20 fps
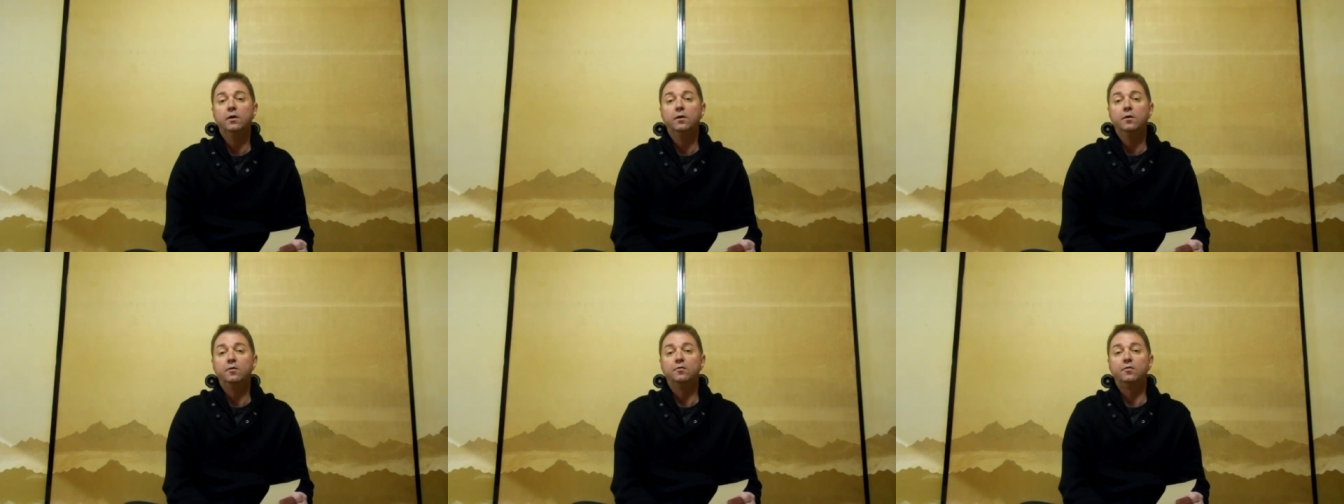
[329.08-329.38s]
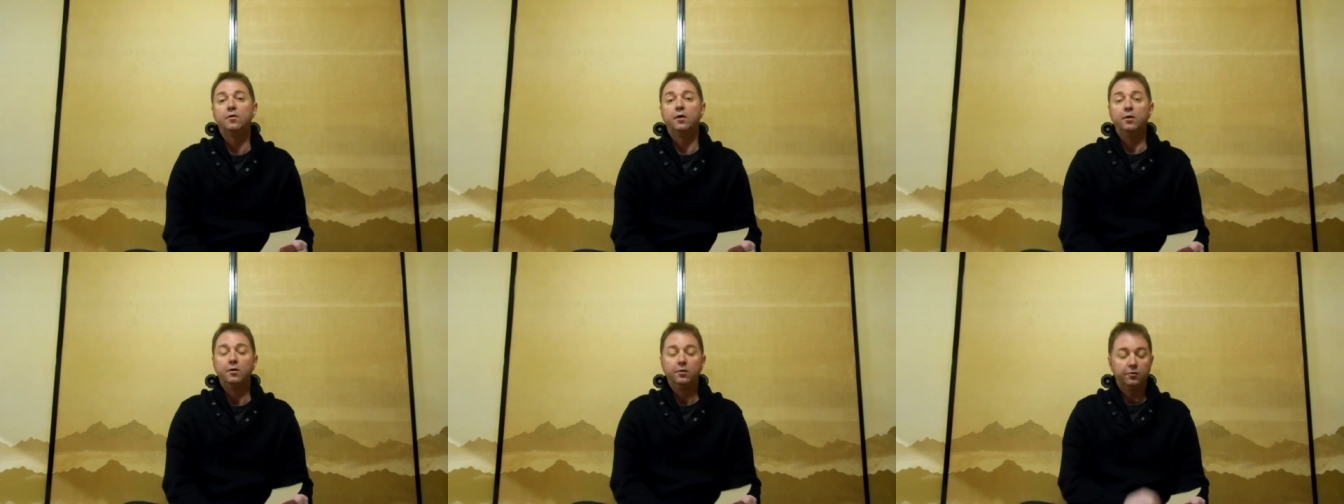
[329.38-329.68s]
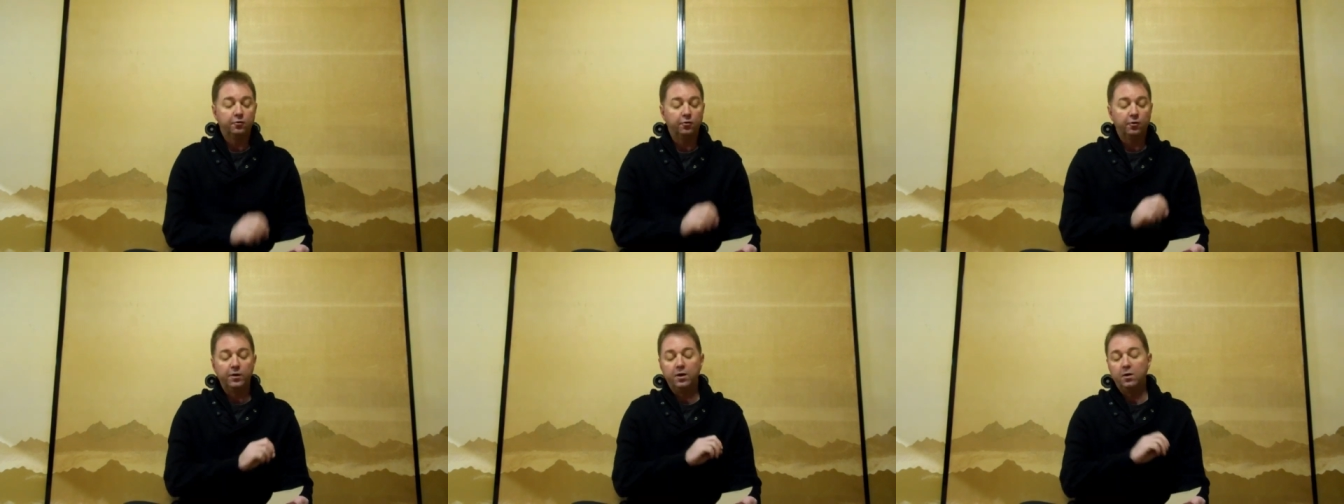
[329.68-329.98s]
So you're
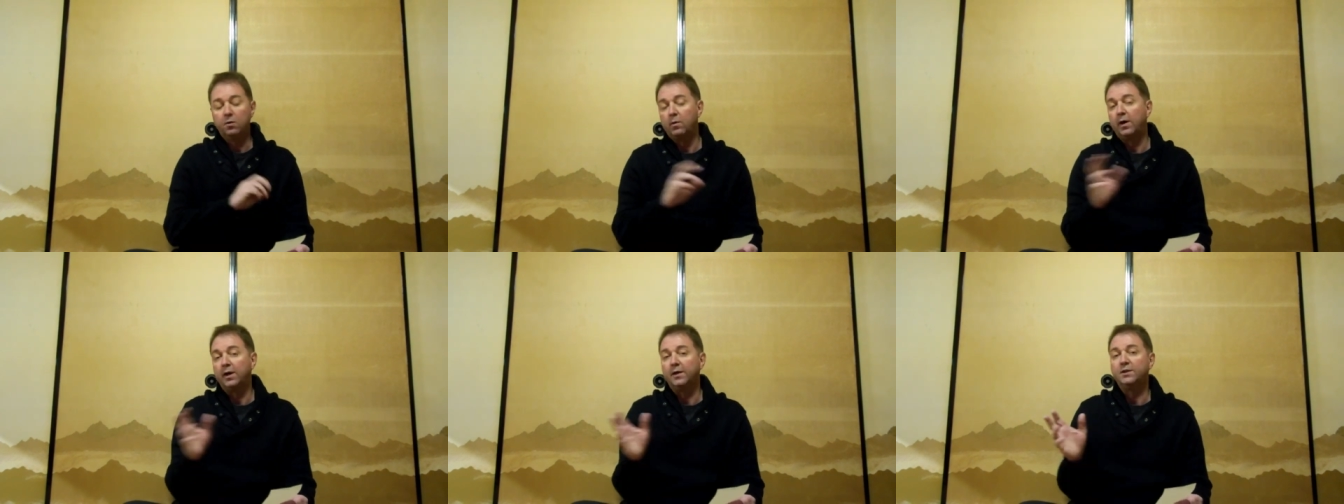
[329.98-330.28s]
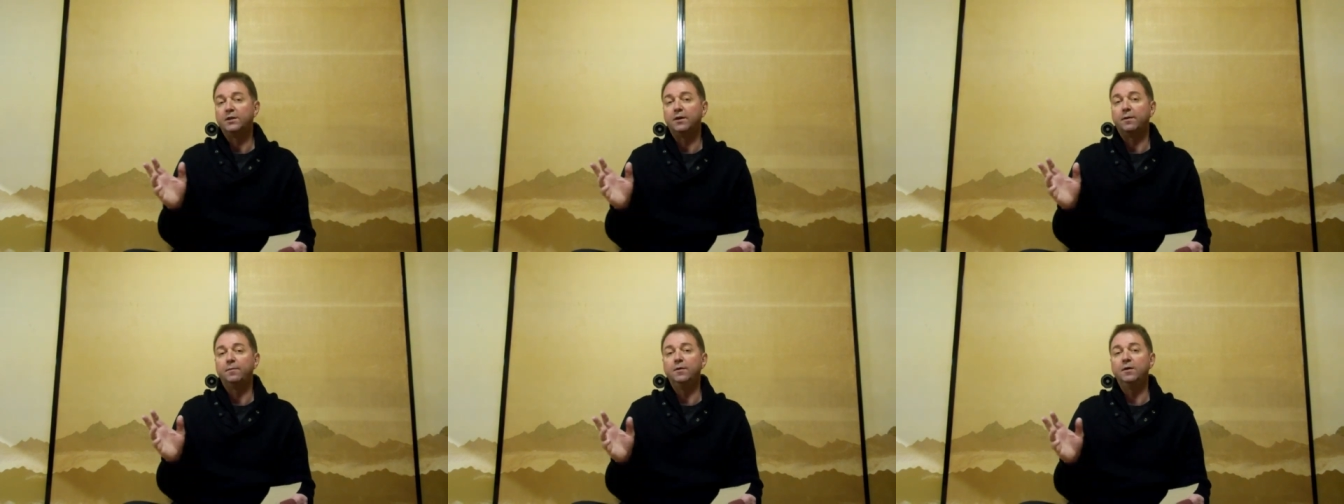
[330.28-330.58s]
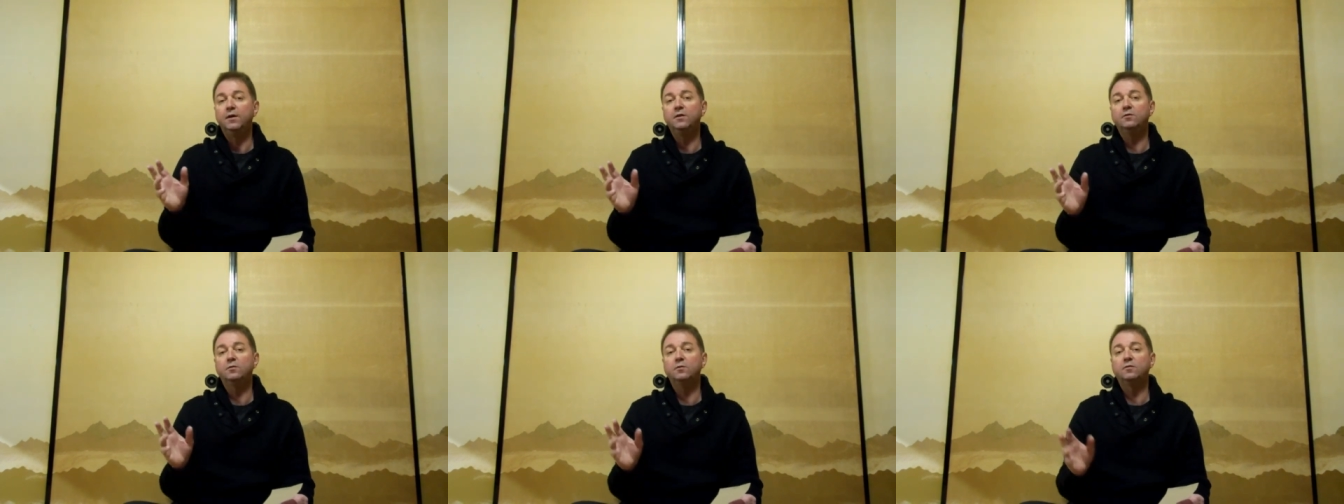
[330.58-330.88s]
talking away in
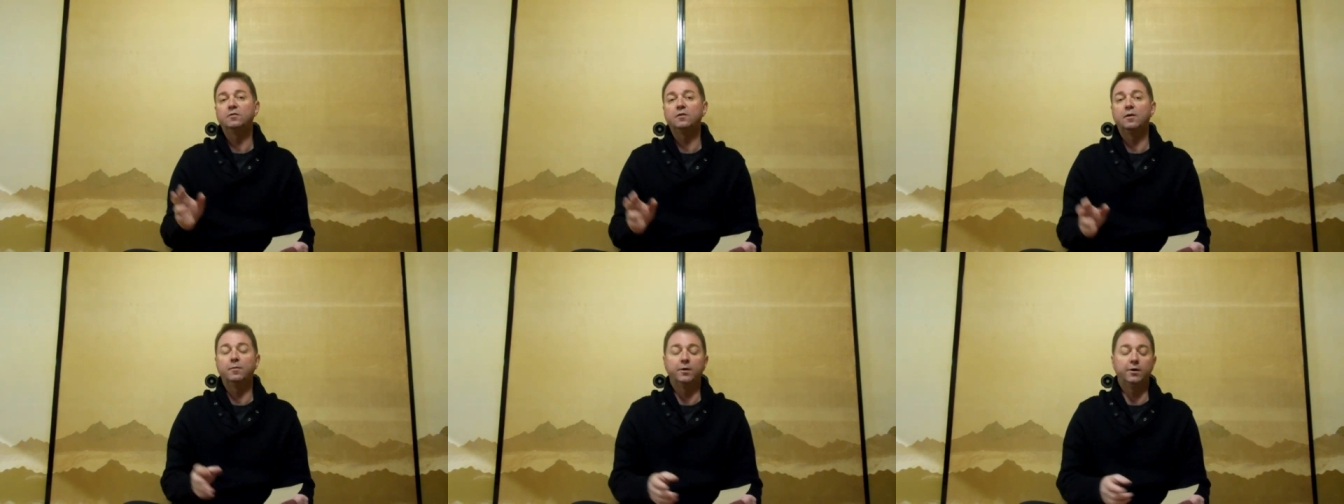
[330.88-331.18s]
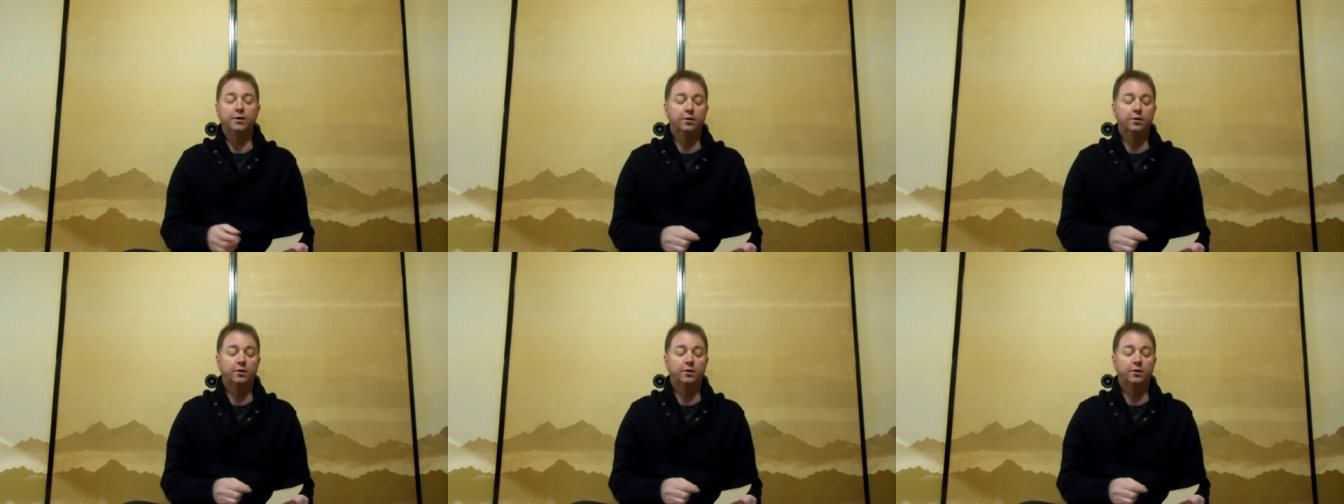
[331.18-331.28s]
Japanese with someone,